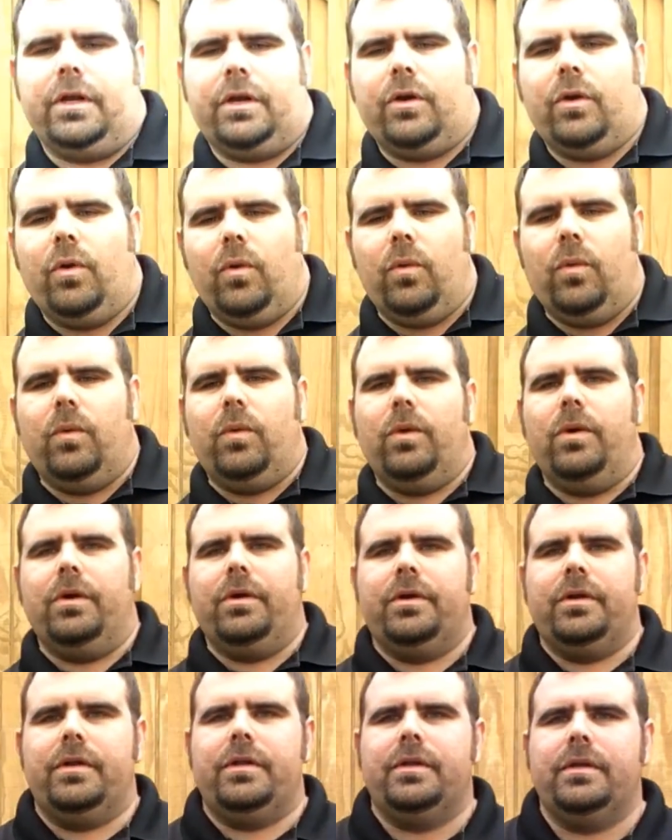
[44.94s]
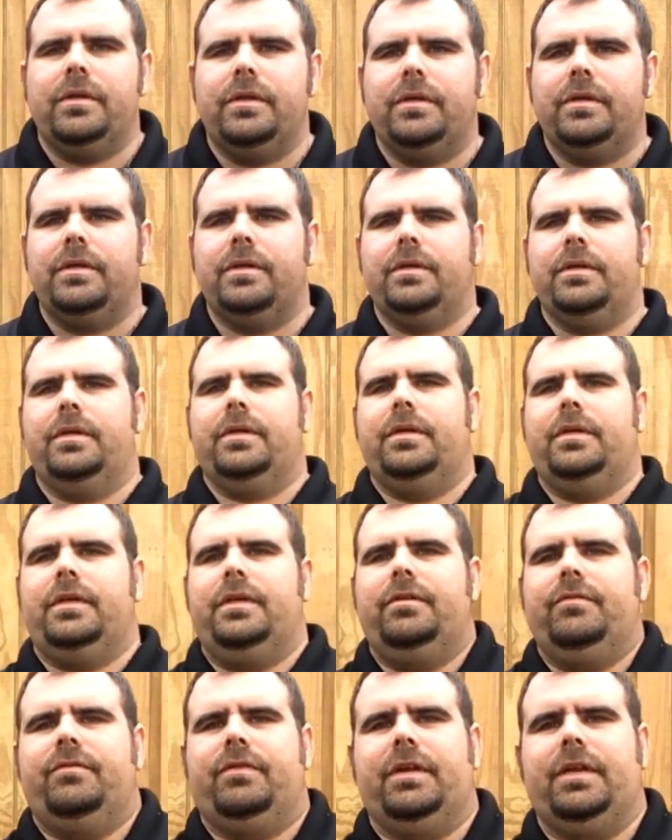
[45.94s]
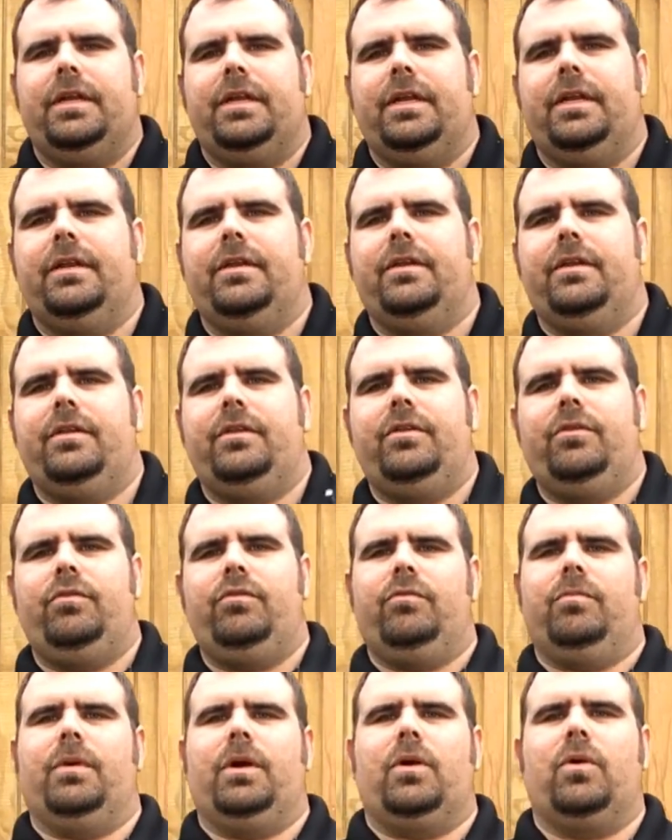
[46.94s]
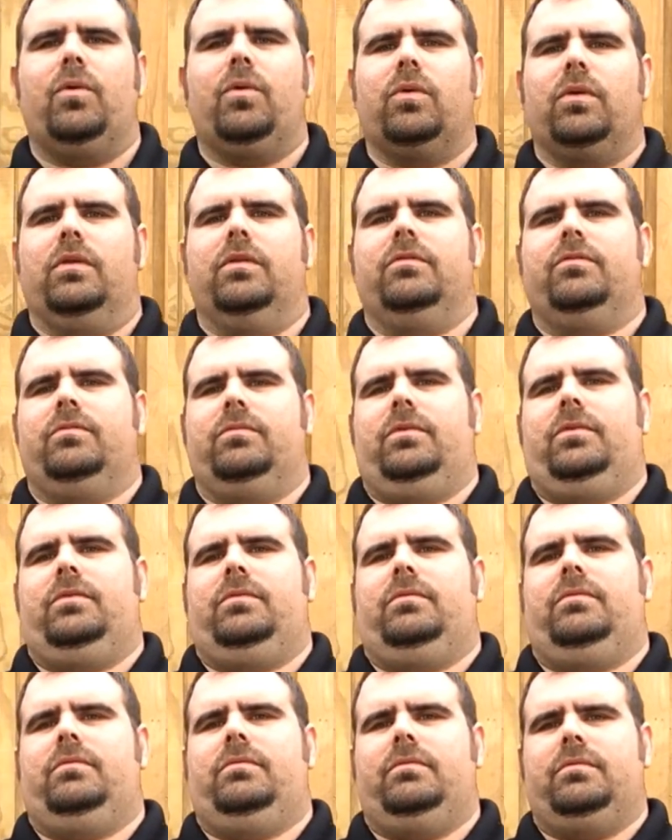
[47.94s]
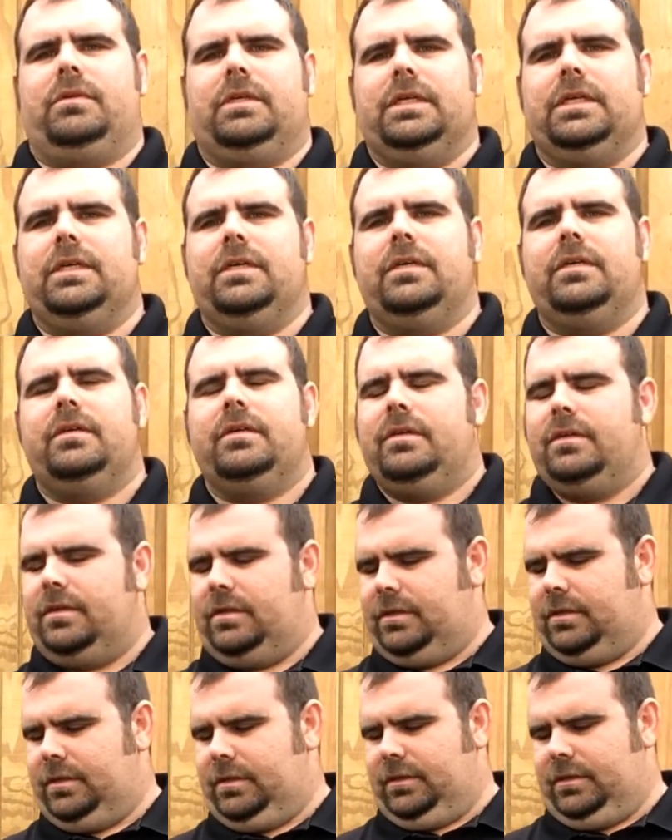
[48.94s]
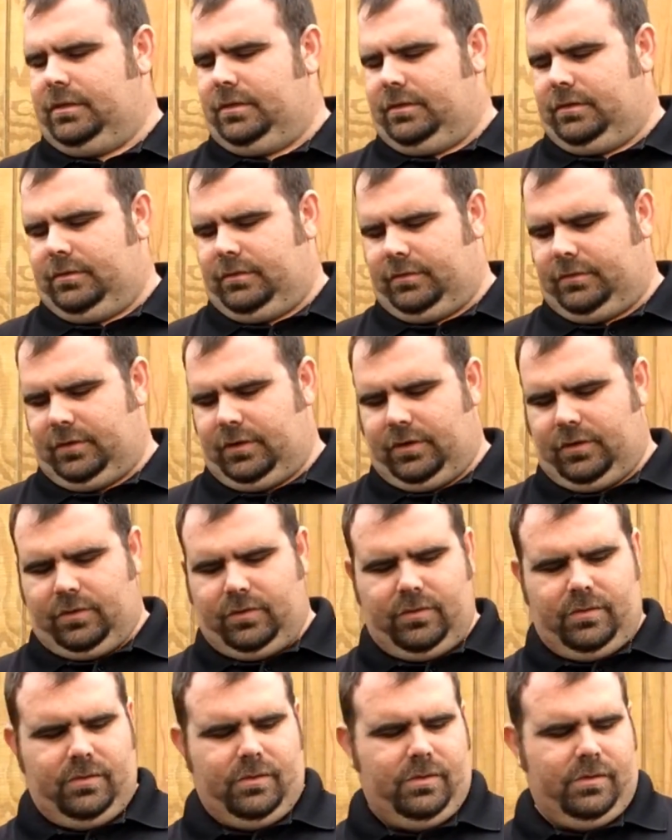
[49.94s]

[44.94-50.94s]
a cord if I didn't use my cordless one. Okay, so